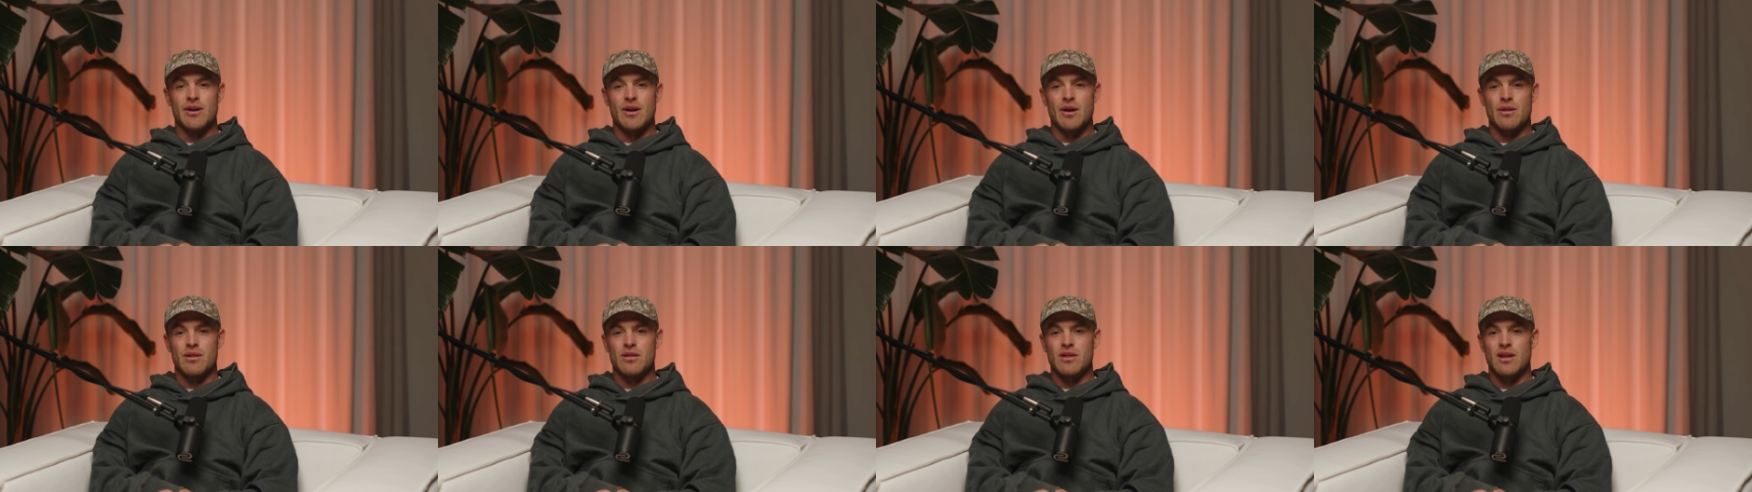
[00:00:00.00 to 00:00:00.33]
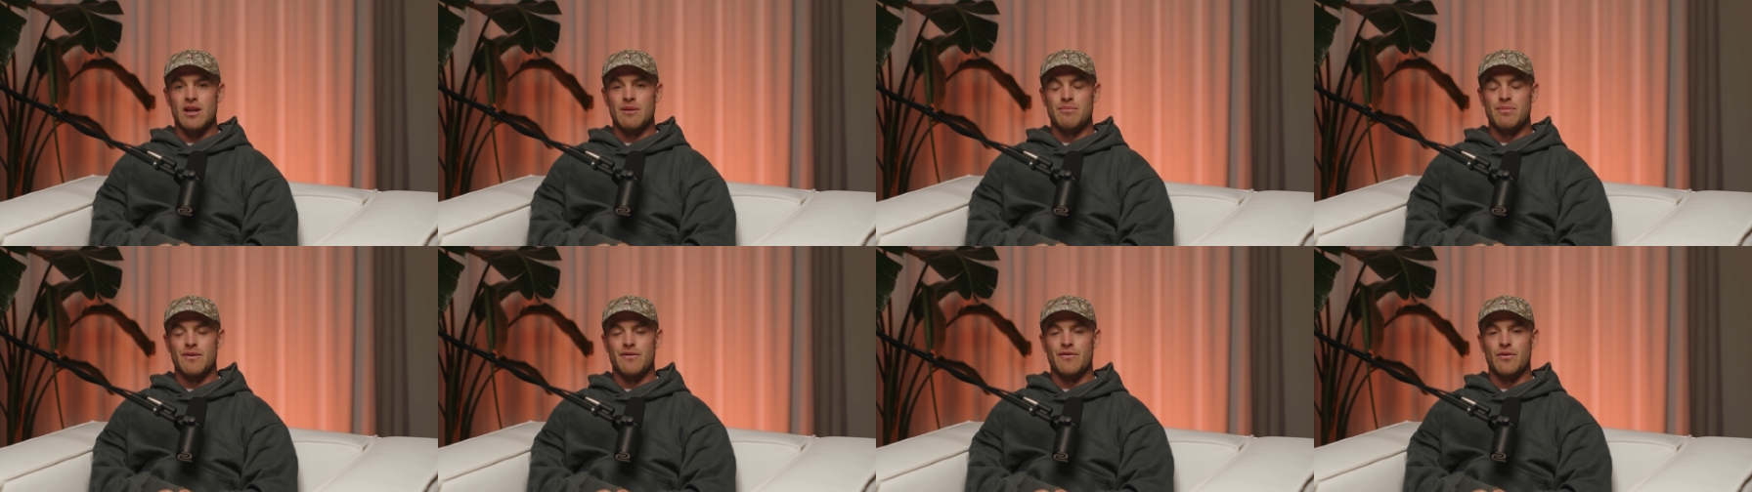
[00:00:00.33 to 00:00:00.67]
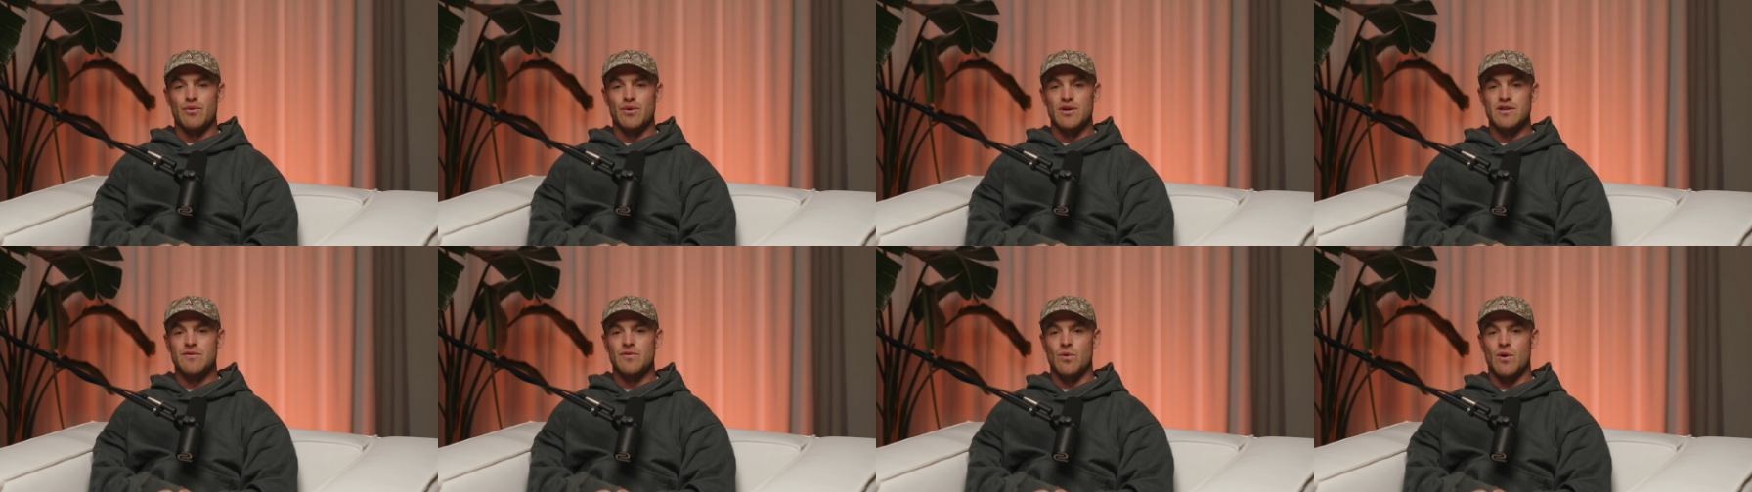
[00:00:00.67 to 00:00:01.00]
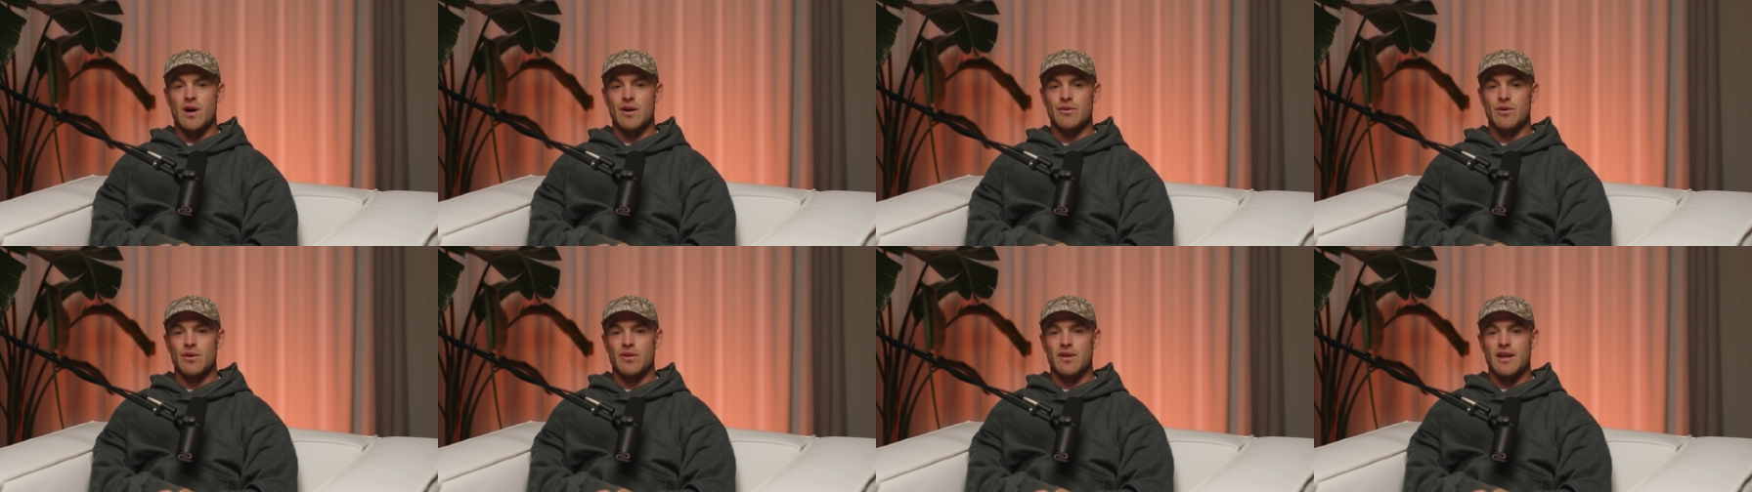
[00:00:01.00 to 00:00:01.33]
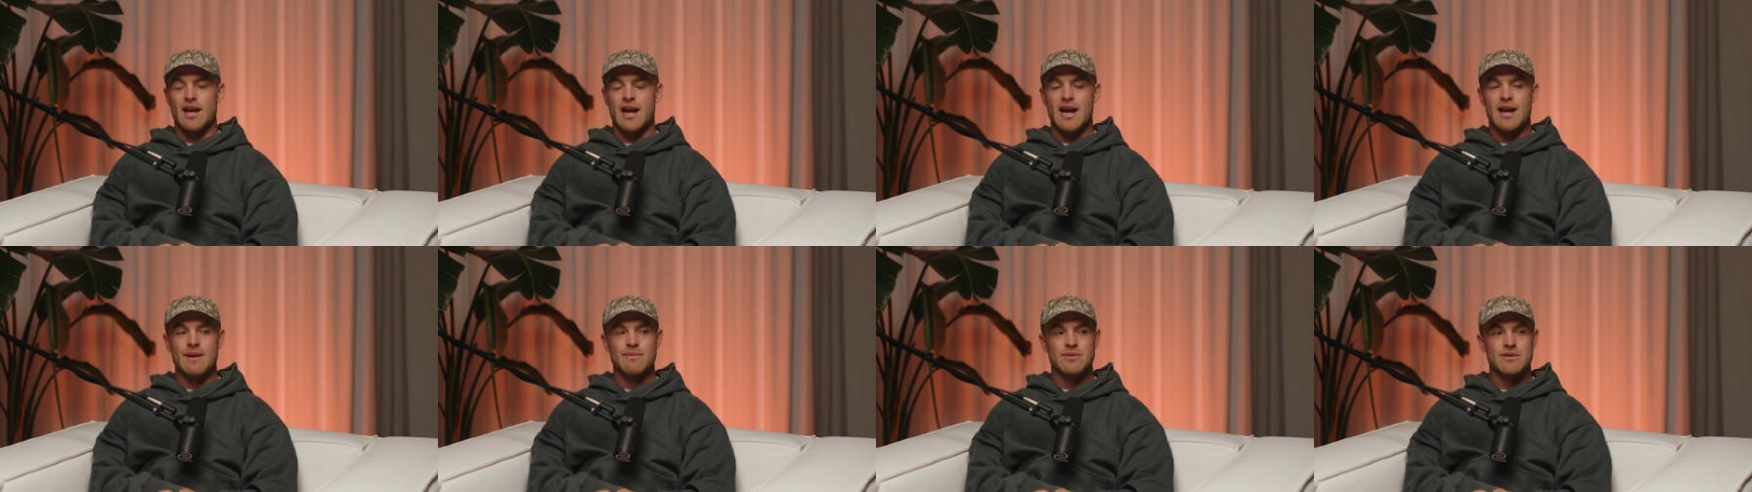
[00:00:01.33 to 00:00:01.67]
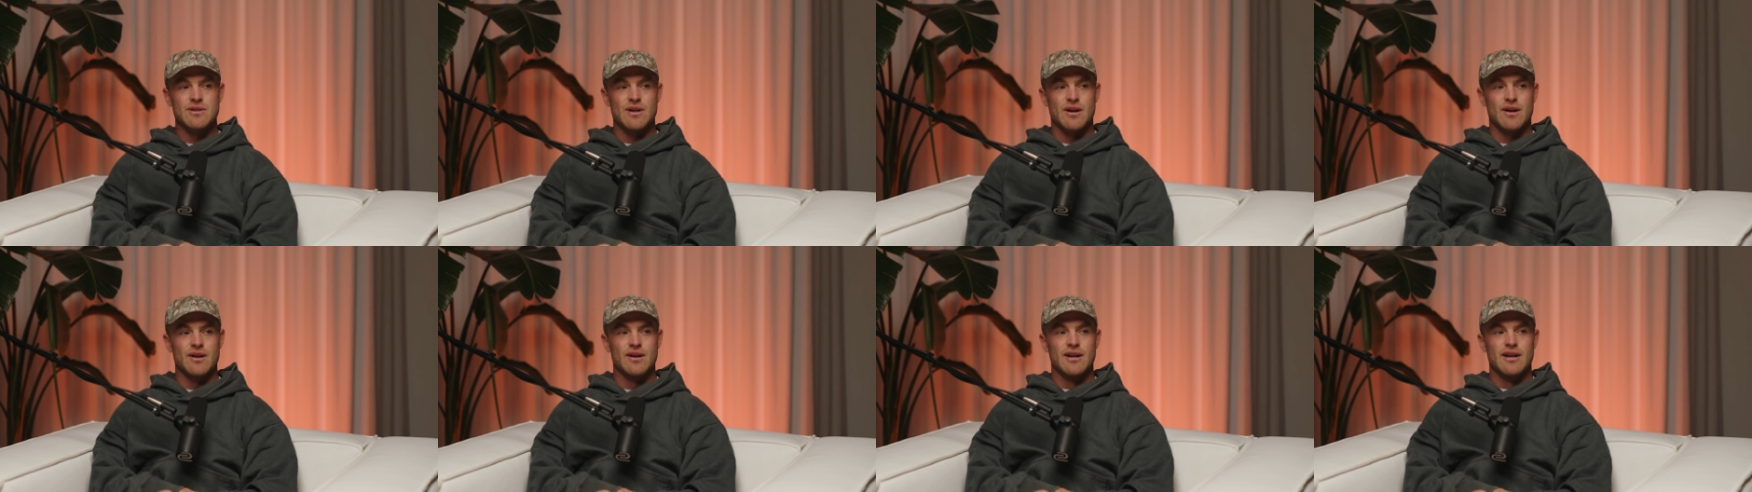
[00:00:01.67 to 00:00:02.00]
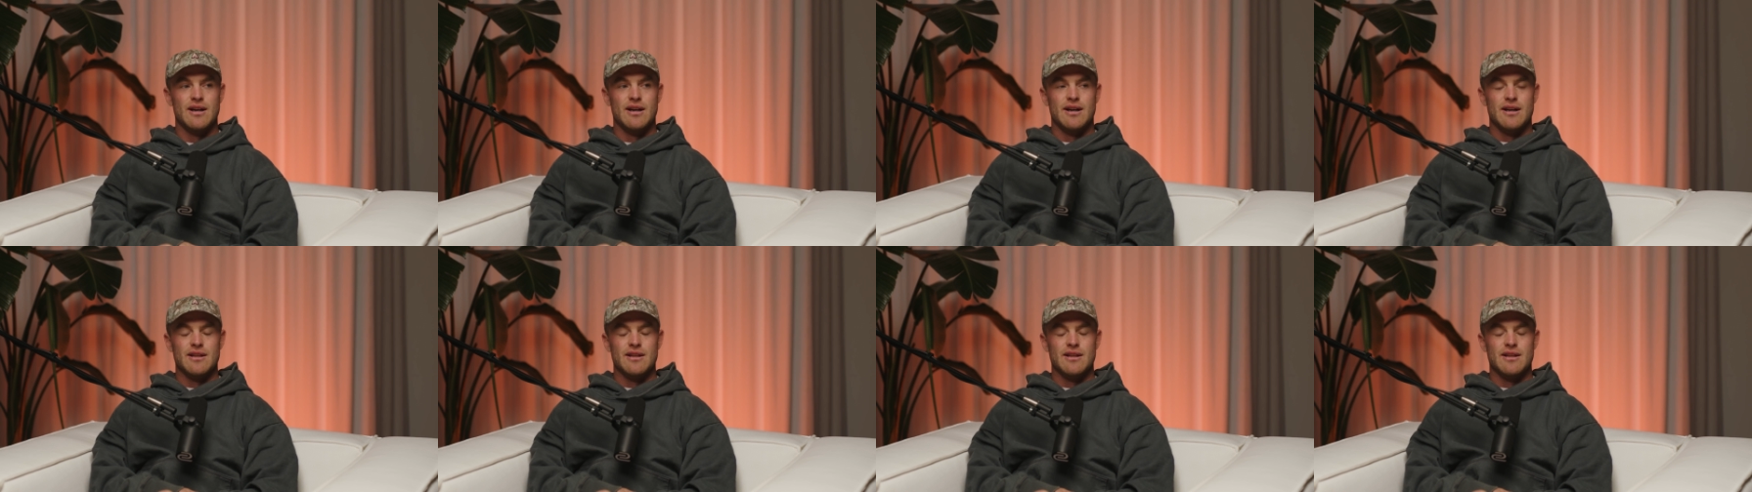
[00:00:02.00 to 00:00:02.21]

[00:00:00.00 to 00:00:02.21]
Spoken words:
I don't think, before his 400th game. So